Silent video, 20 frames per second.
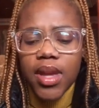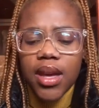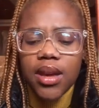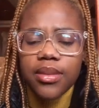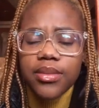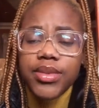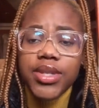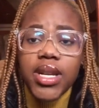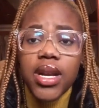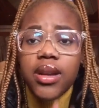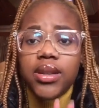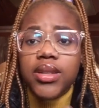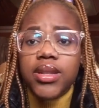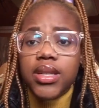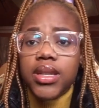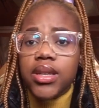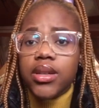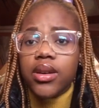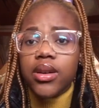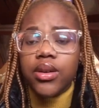Shout out
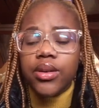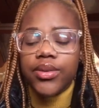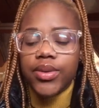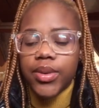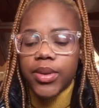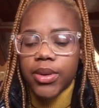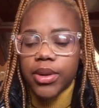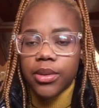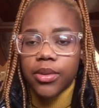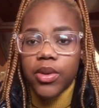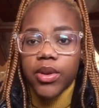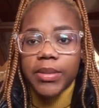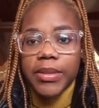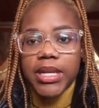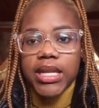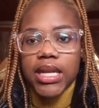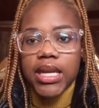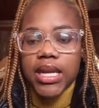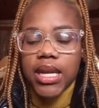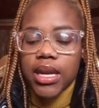to Liko for
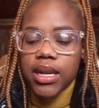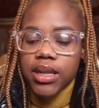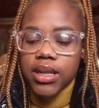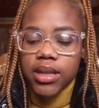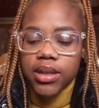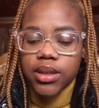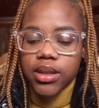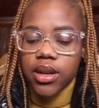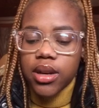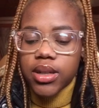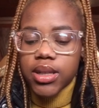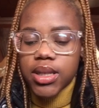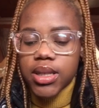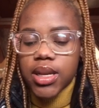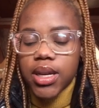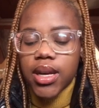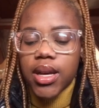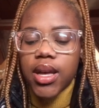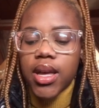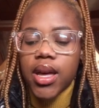recommending that
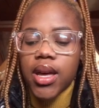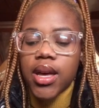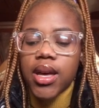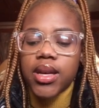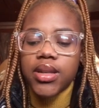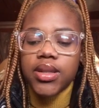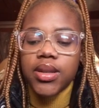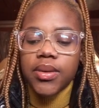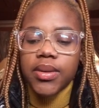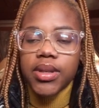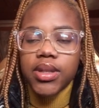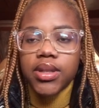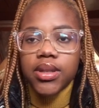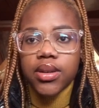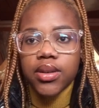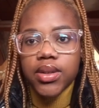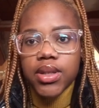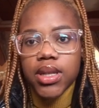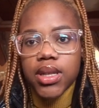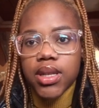doctor. So I went to
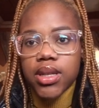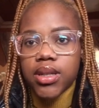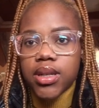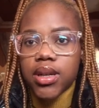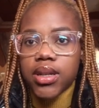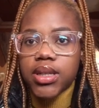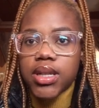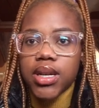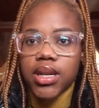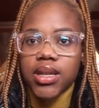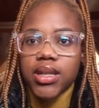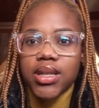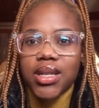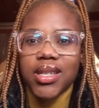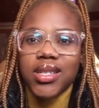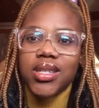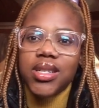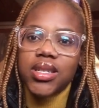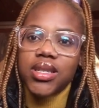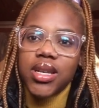go see the doctor. He's
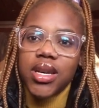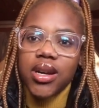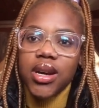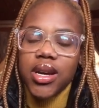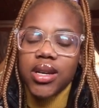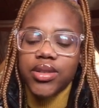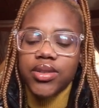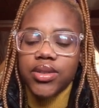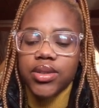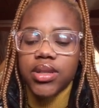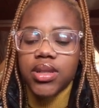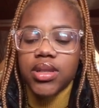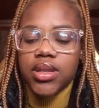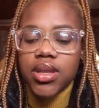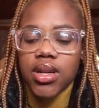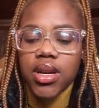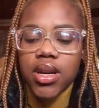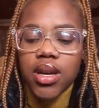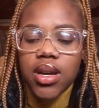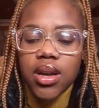actually a
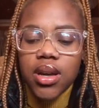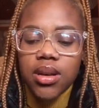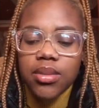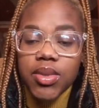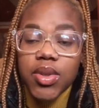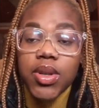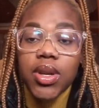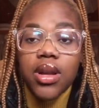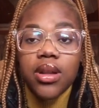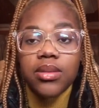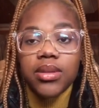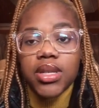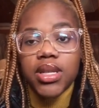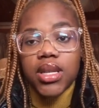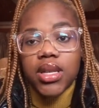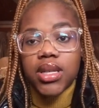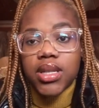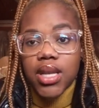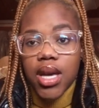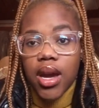psychiatrist. So now I'll be
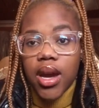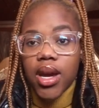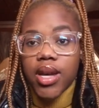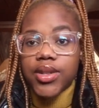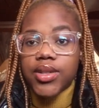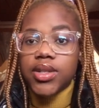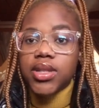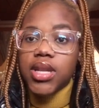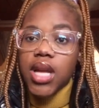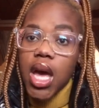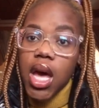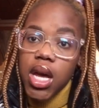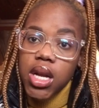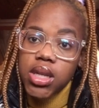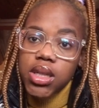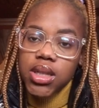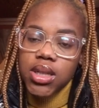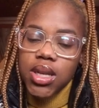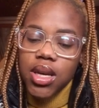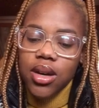seeing a psychiatrist
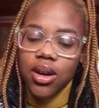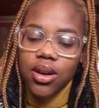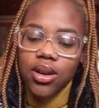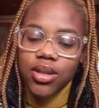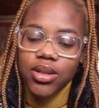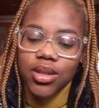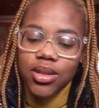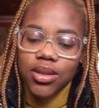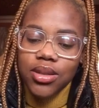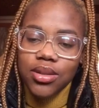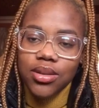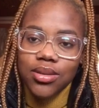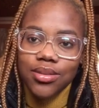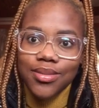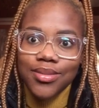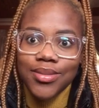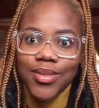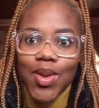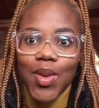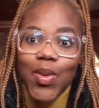and a psychologist.
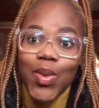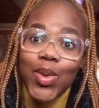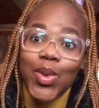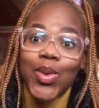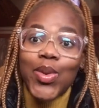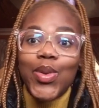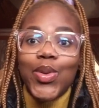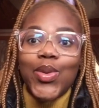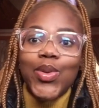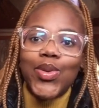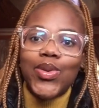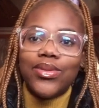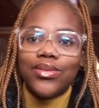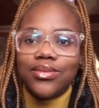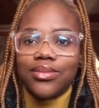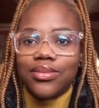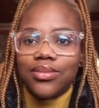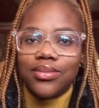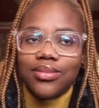Woohoo!